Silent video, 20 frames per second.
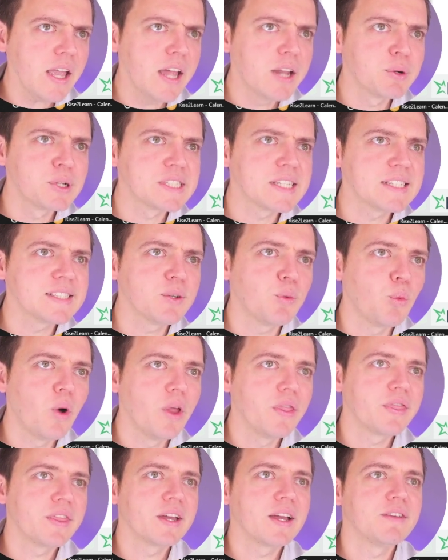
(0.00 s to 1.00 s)
Anyways, that's the
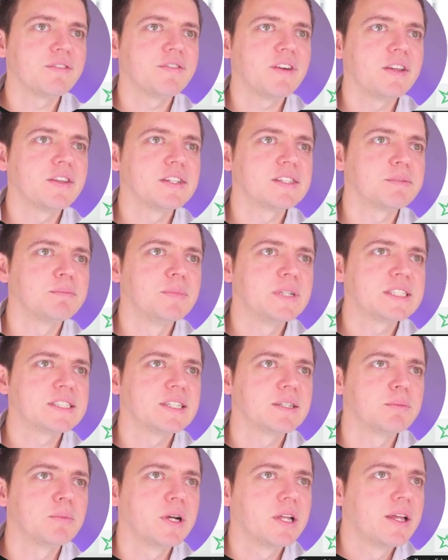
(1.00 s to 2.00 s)
one thing I found that's
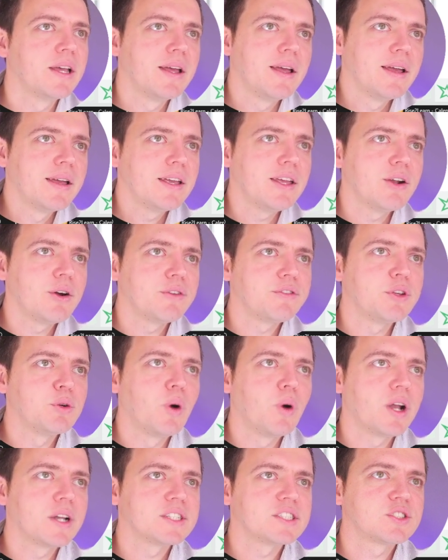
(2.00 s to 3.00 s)
missing. But you know, if you
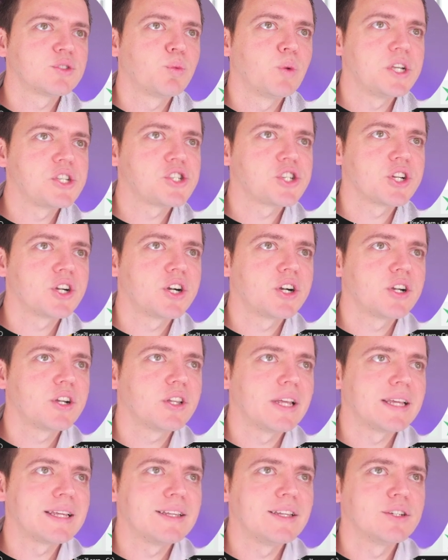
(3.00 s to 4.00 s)
want a switcher,
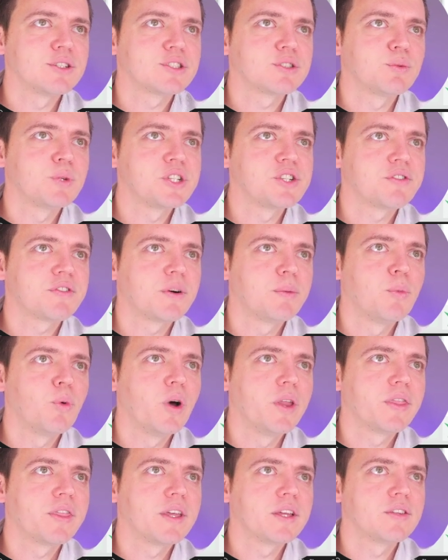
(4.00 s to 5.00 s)
like you know, switch from
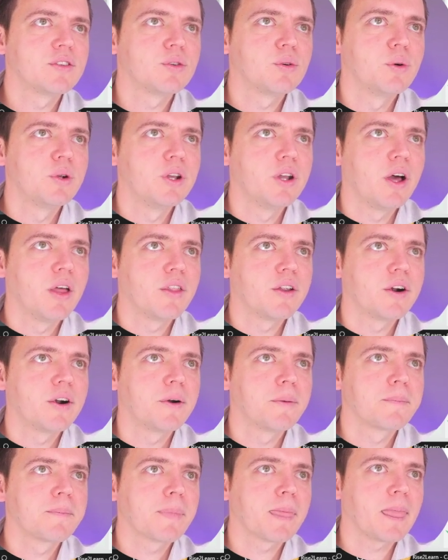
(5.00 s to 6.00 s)
one thing to
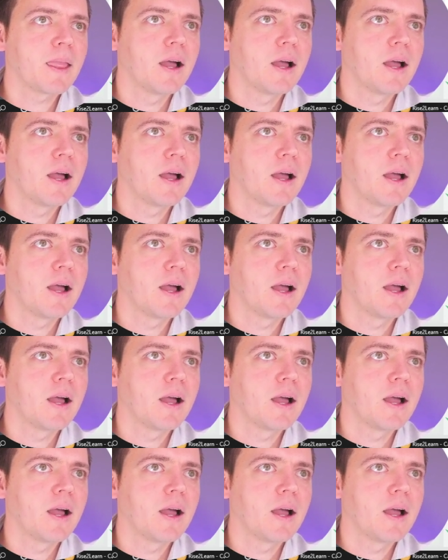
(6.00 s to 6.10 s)
another.